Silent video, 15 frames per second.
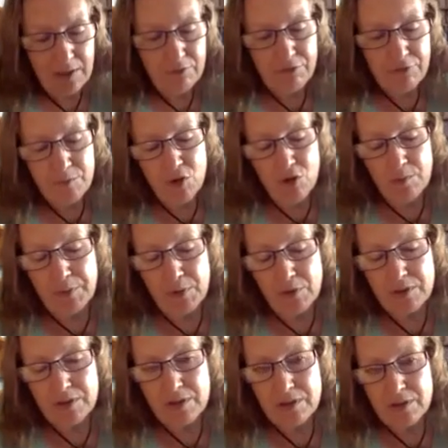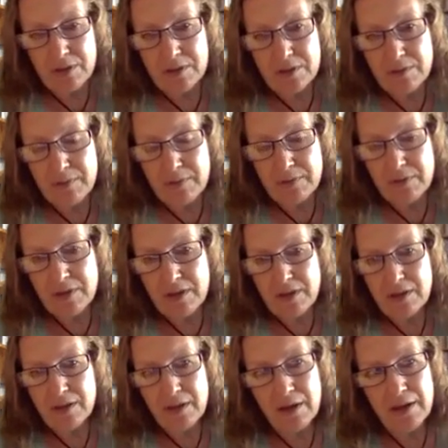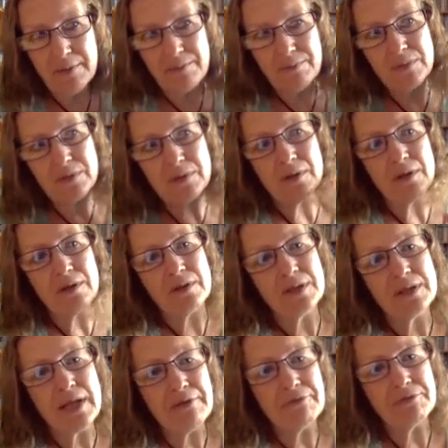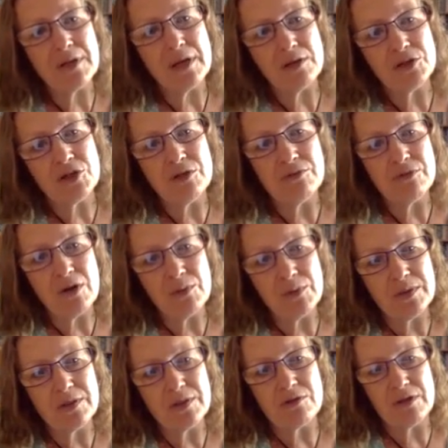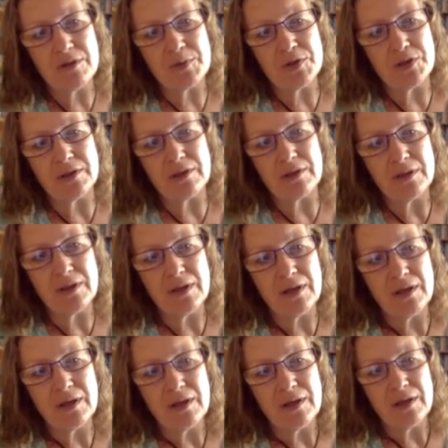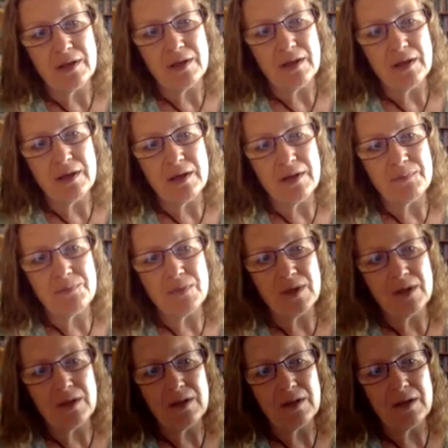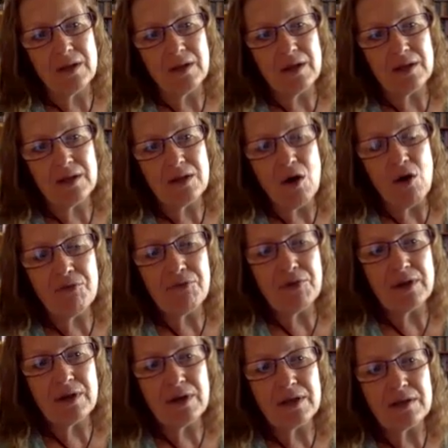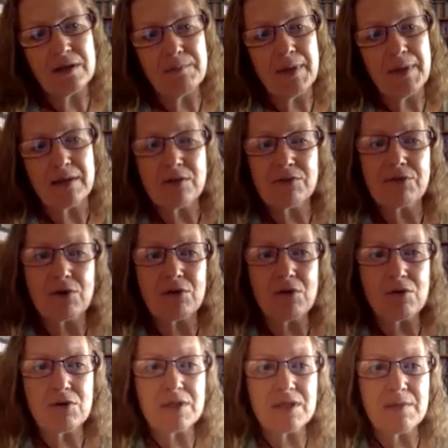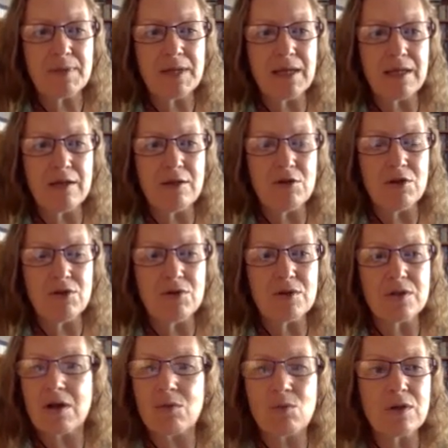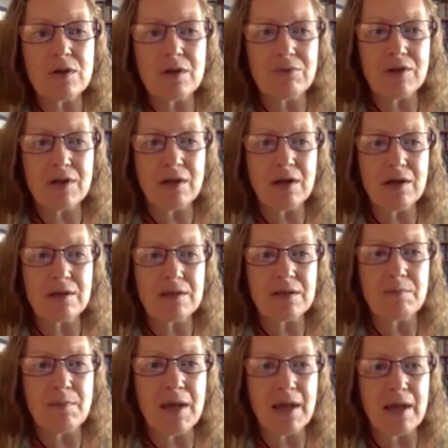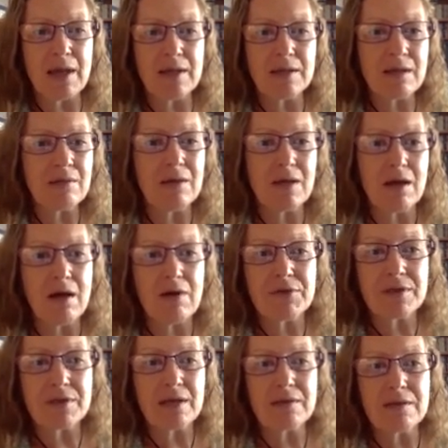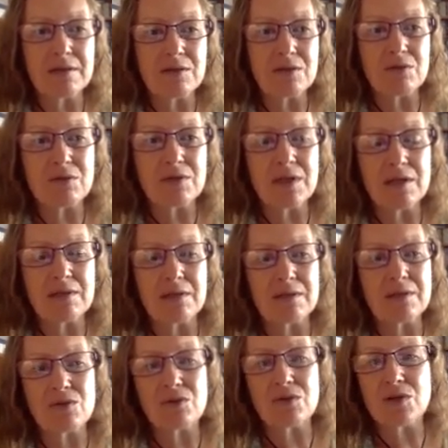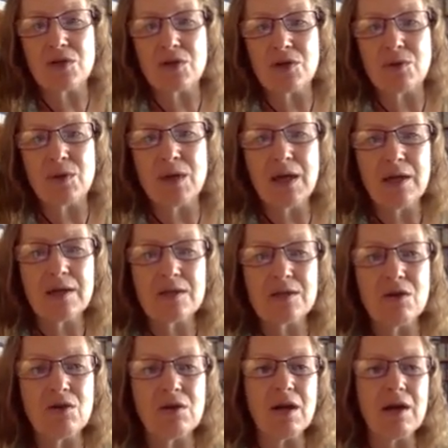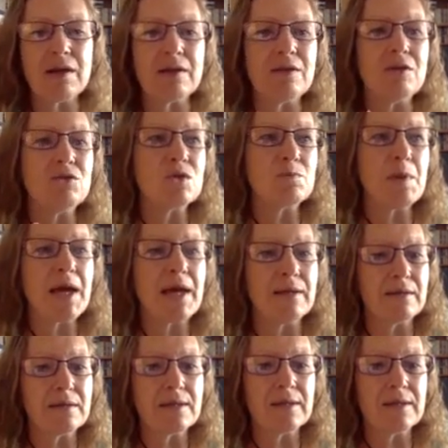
from your books is the the, um, the deft touch you've got with description. Um, it's often it's a metaphor or a simile you use that wouldn't have occurred to me. It's only half a sentence or a sentence or two. It's not like you spend